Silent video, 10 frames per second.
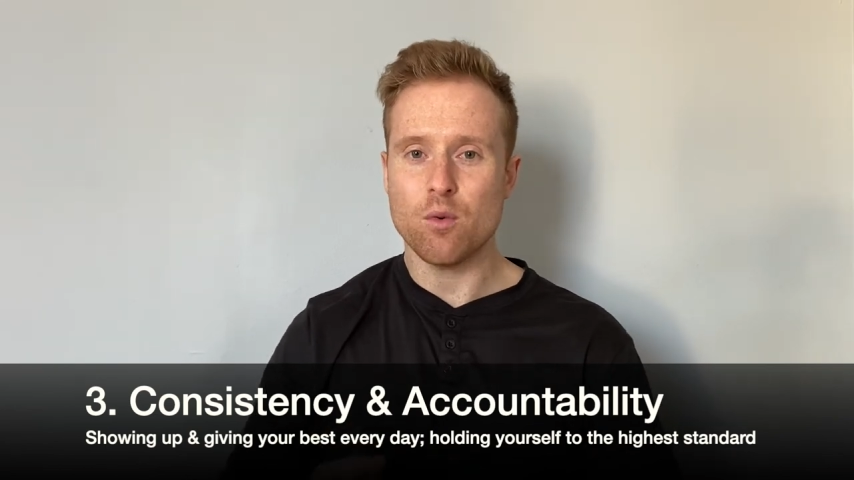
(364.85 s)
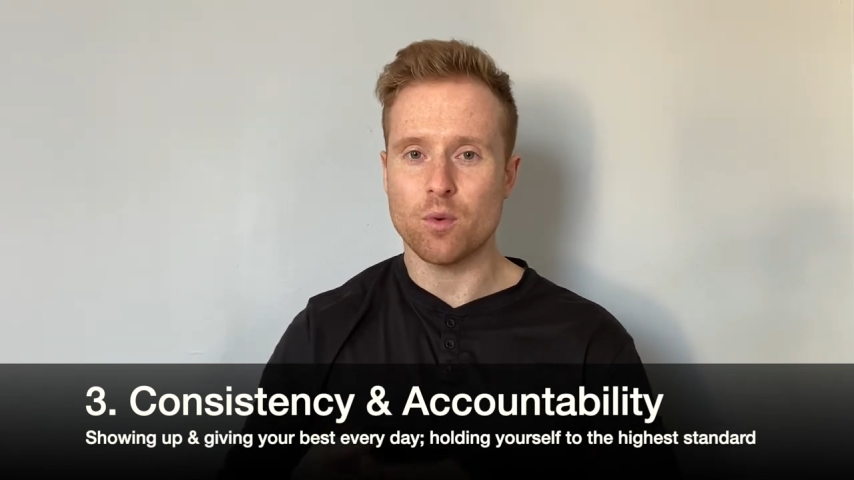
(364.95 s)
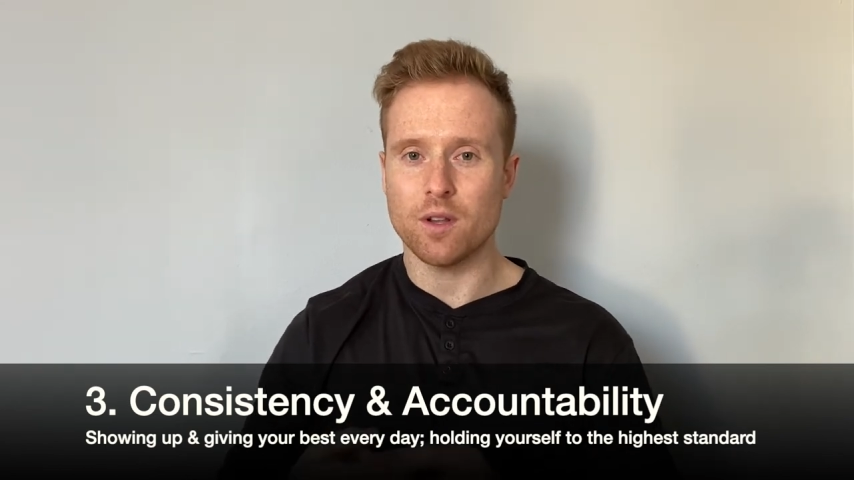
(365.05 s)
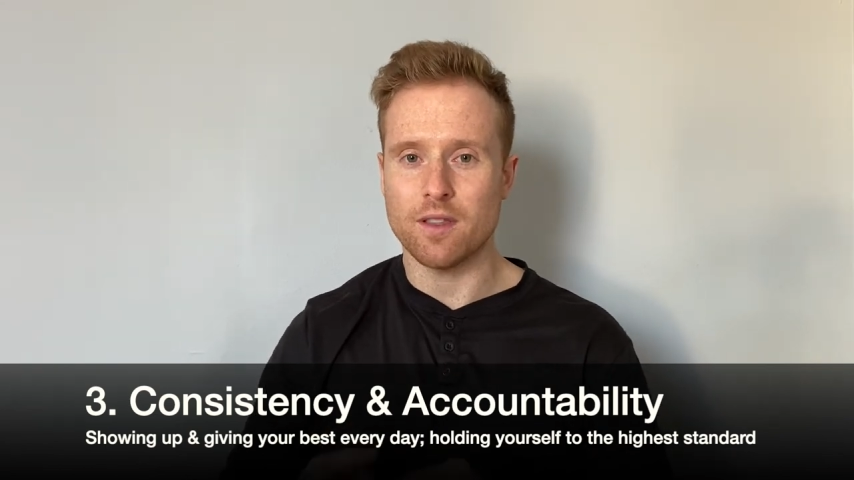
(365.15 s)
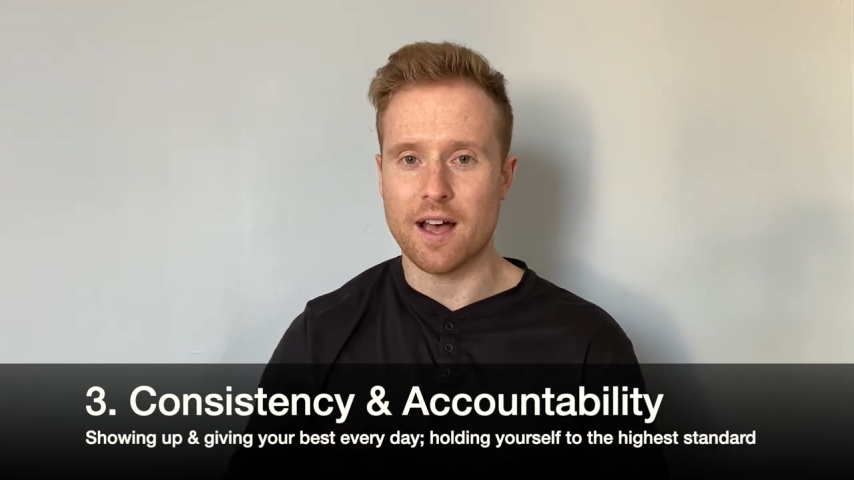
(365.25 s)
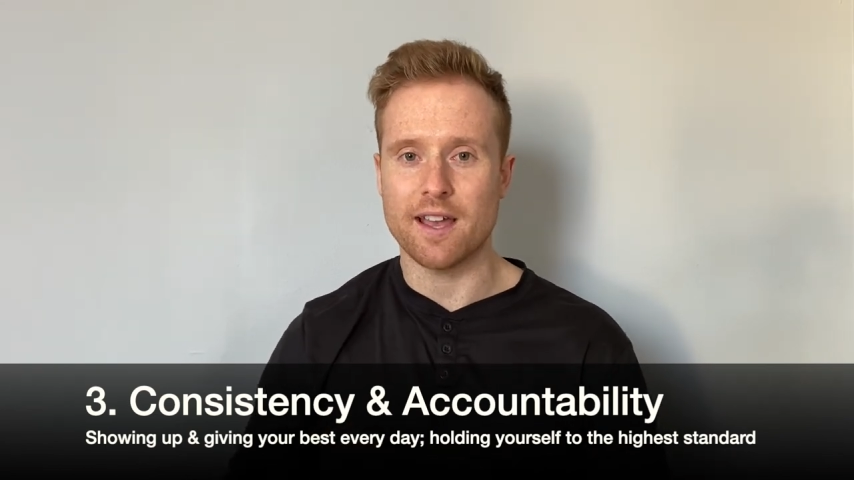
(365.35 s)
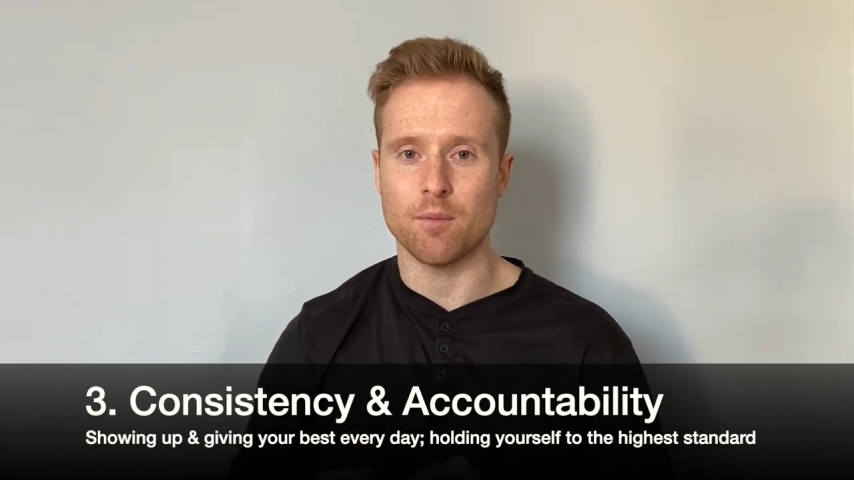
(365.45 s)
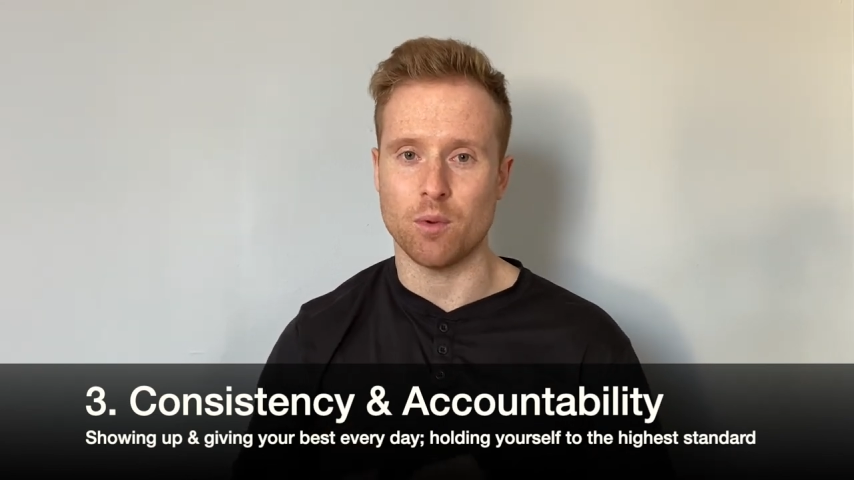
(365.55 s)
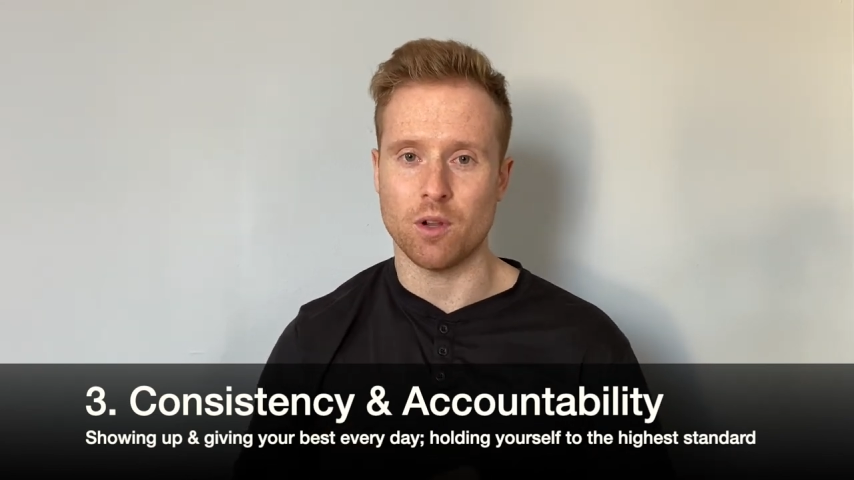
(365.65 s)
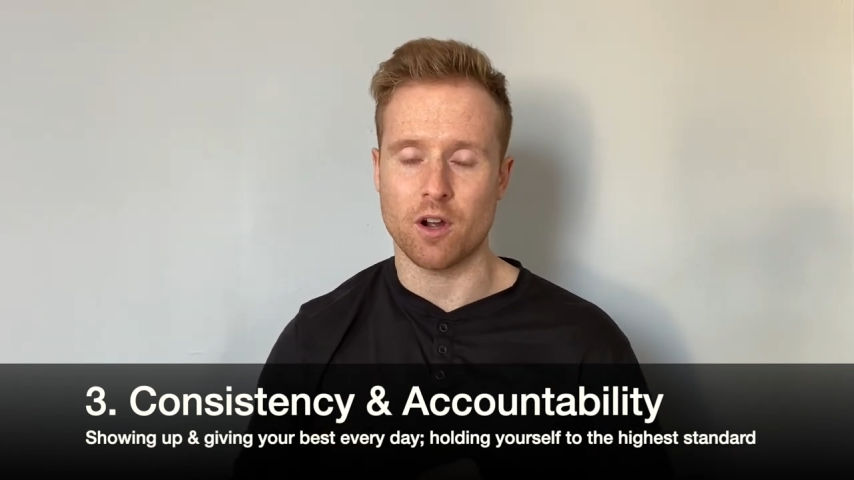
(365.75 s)

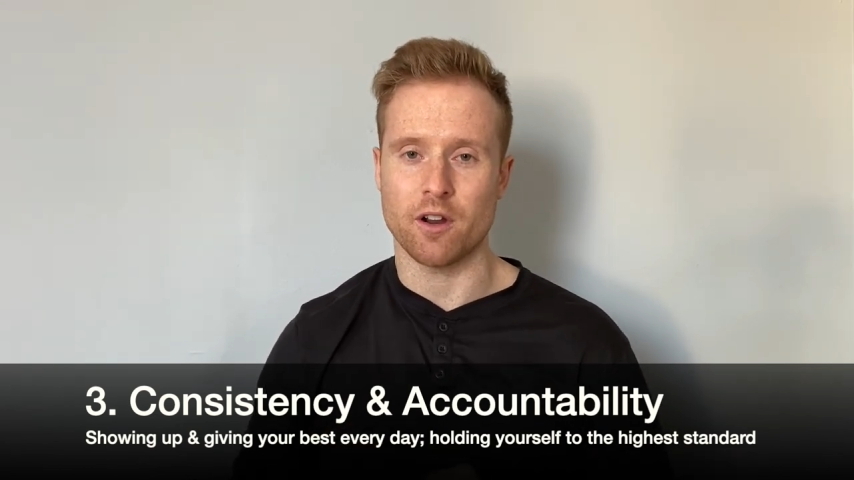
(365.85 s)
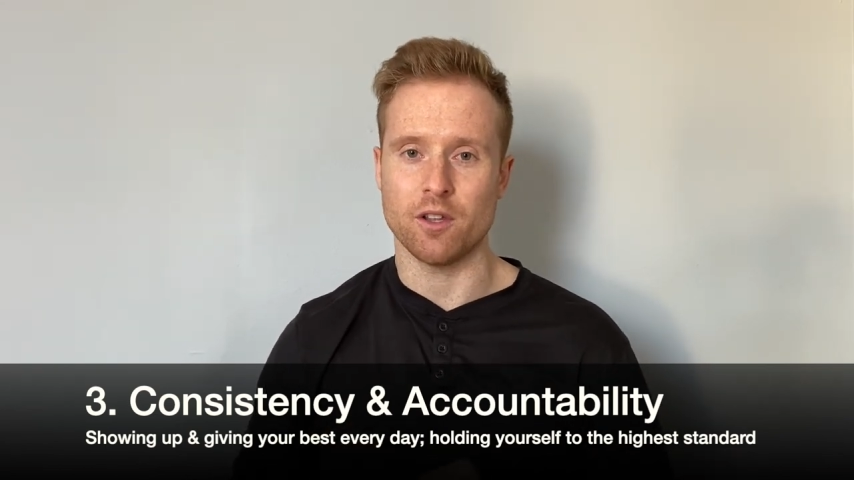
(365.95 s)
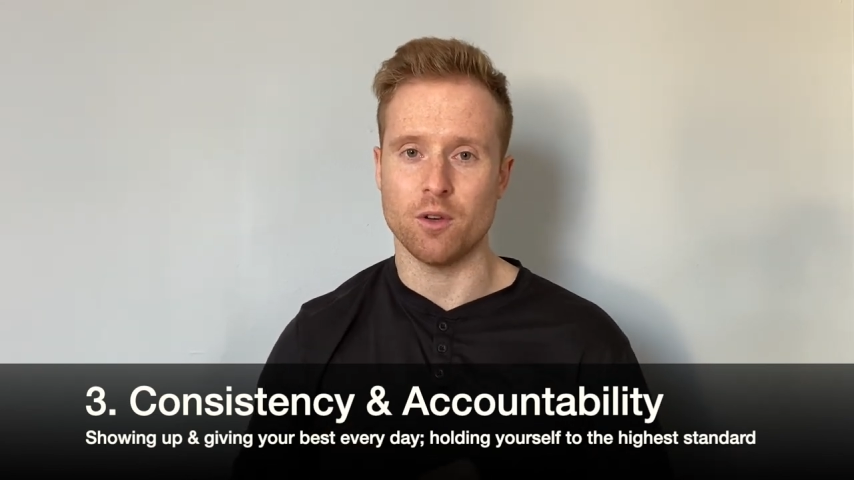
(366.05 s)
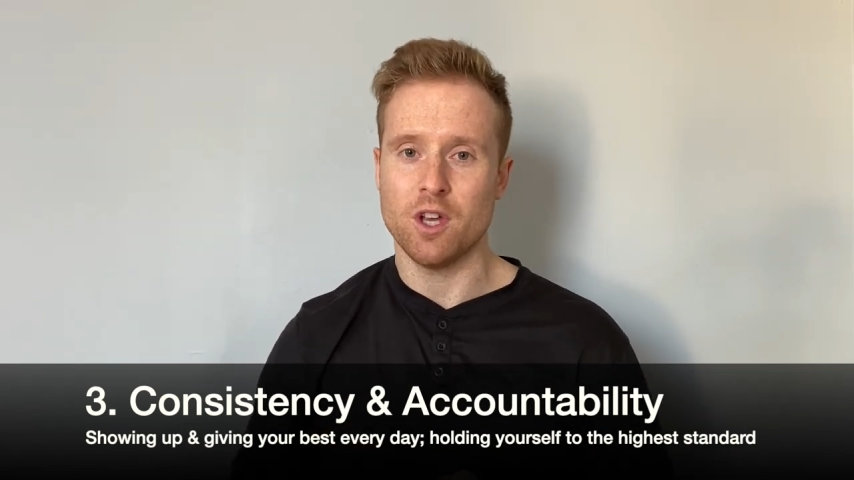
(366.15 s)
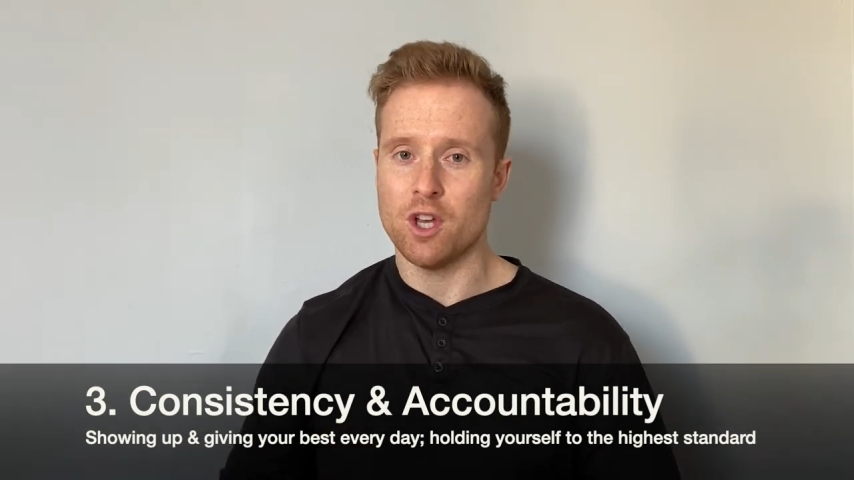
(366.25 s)
reliable are you?